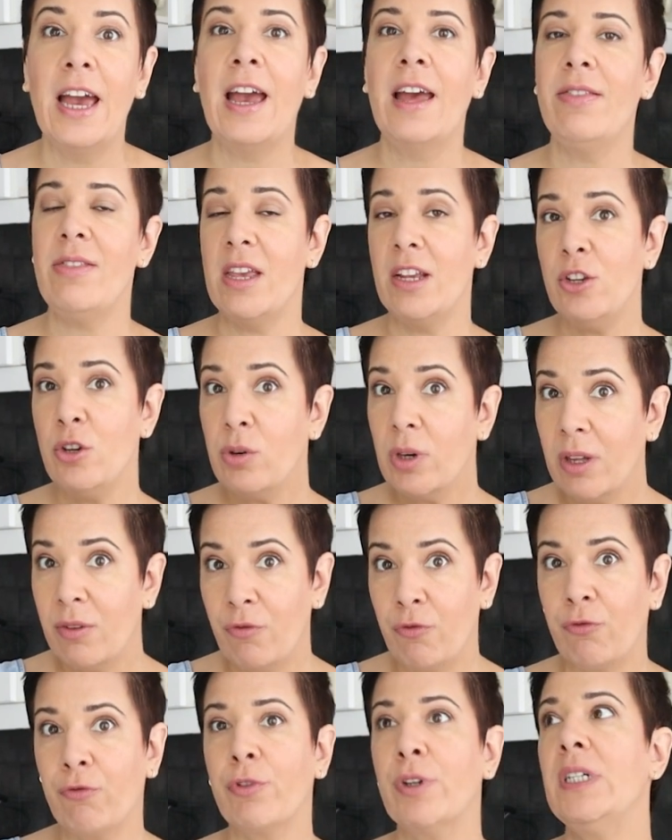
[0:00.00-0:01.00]
and then you
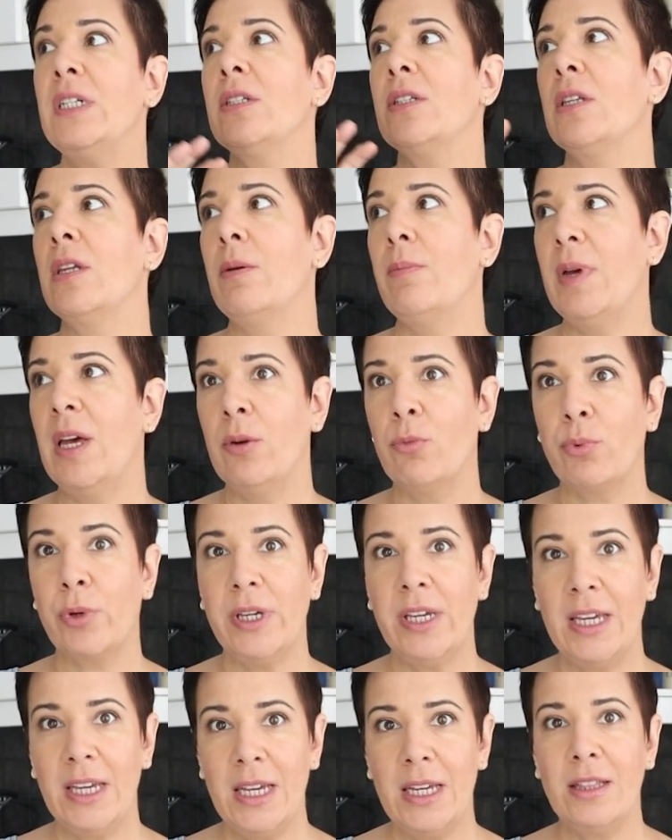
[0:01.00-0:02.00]
can freeze them and
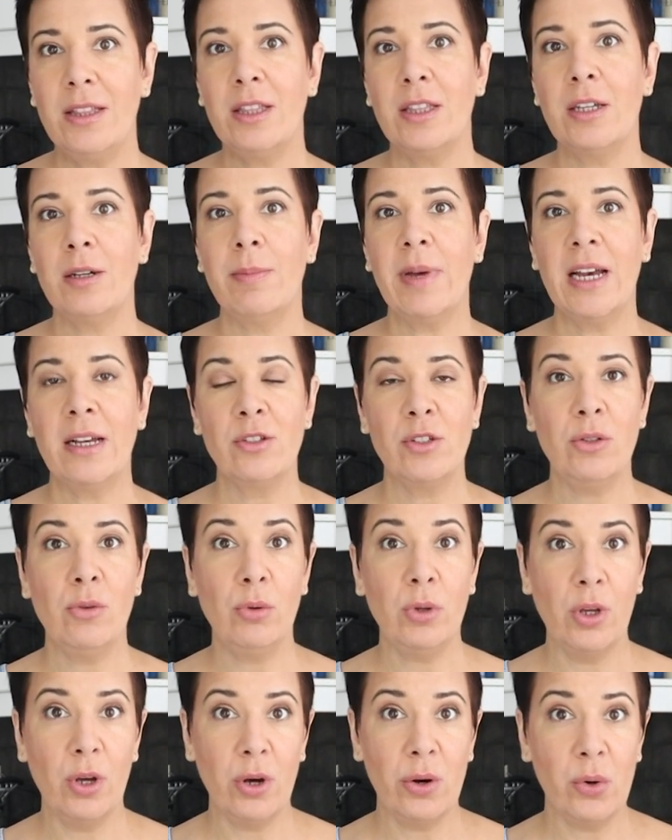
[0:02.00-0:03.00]
reheat them as you
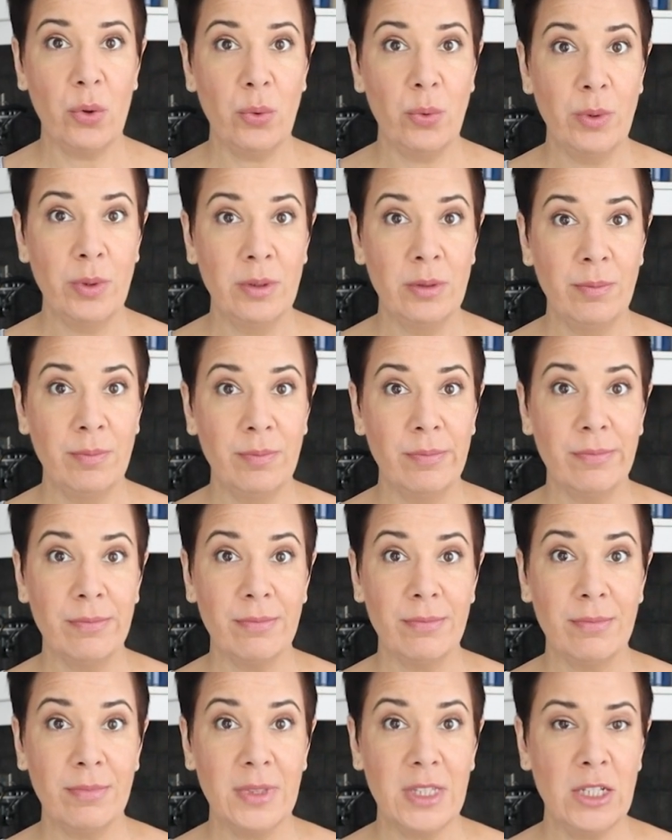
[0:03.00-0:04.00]
go.
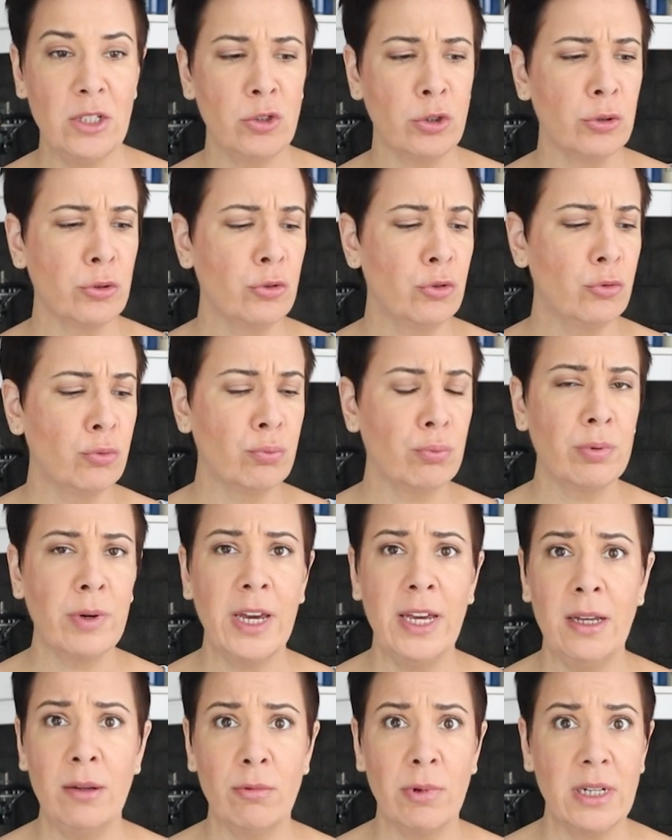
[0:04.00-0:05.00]
These are
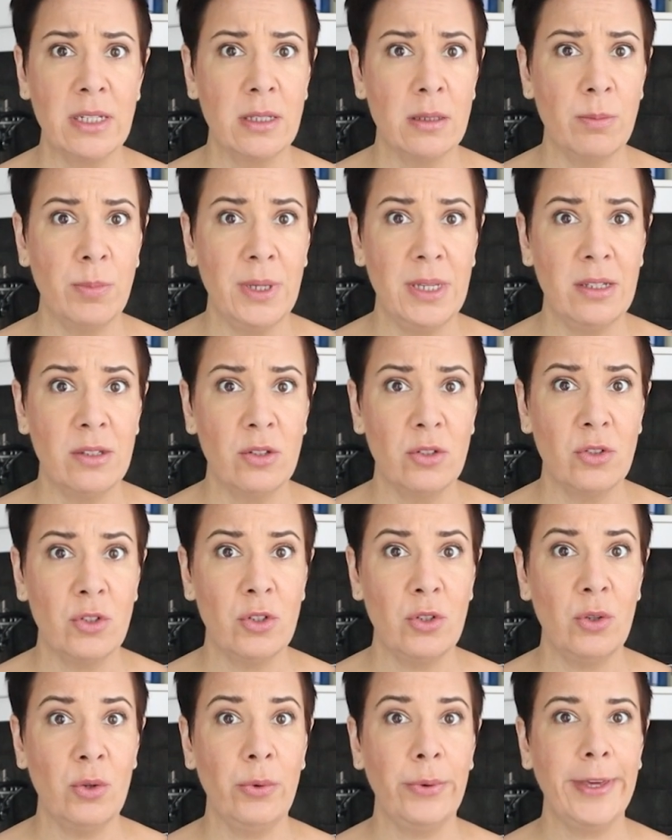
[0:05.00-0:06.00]
great recipes
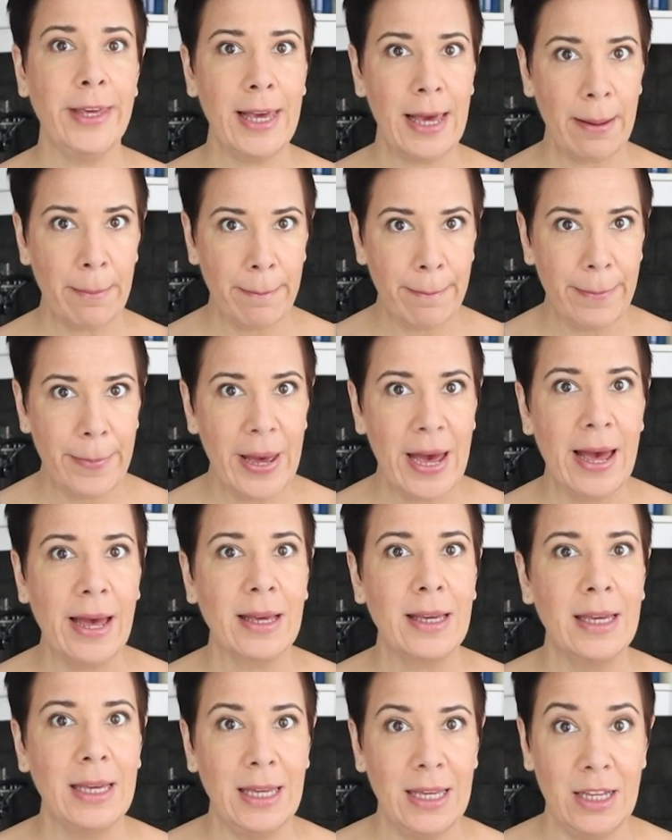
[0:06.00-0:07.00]
to get
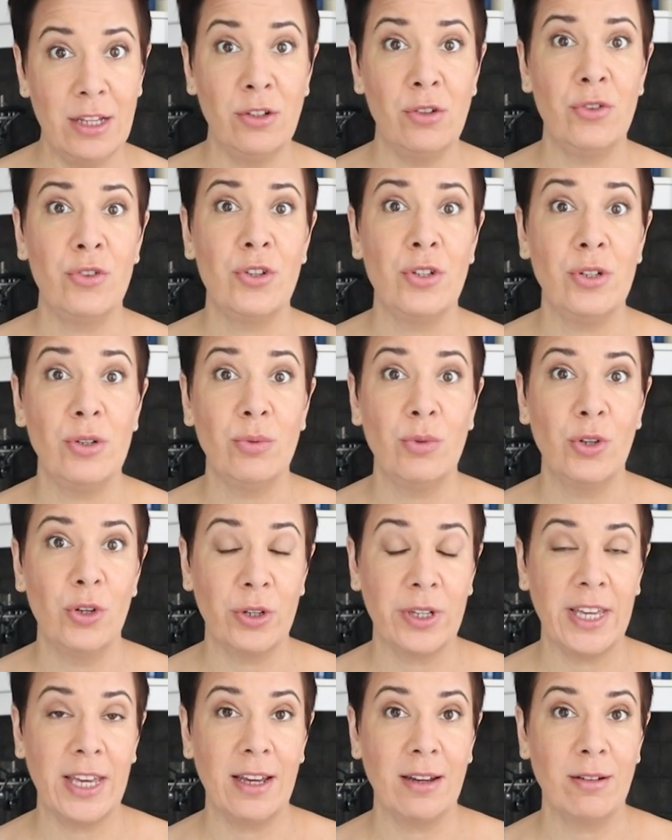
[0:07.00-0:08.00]
back into
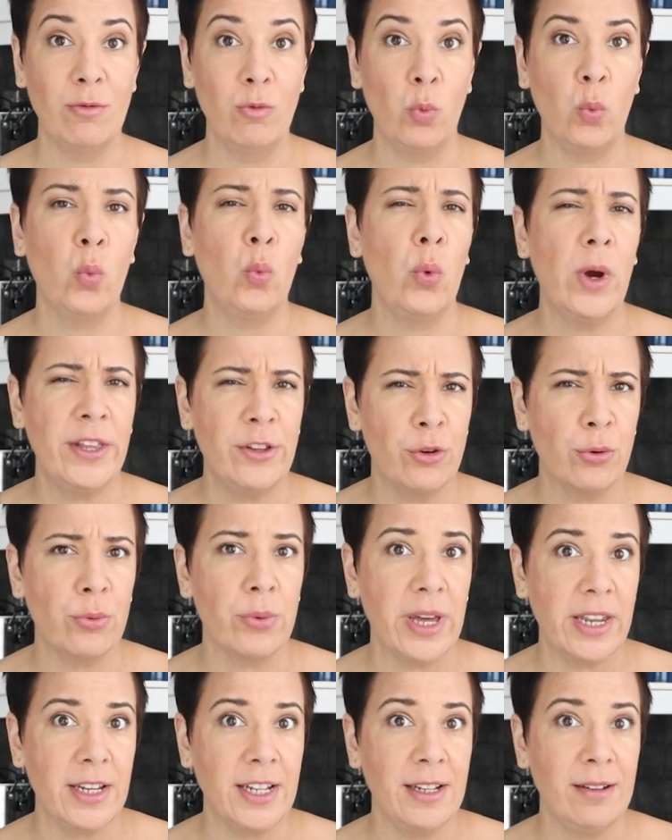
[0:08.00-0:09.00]
cooking when you're
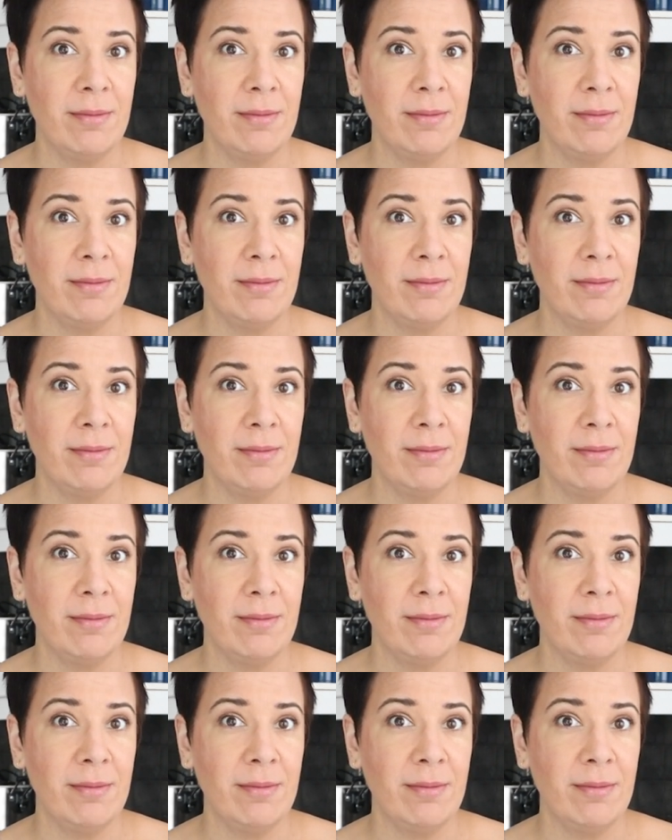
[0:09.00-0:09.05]
ready.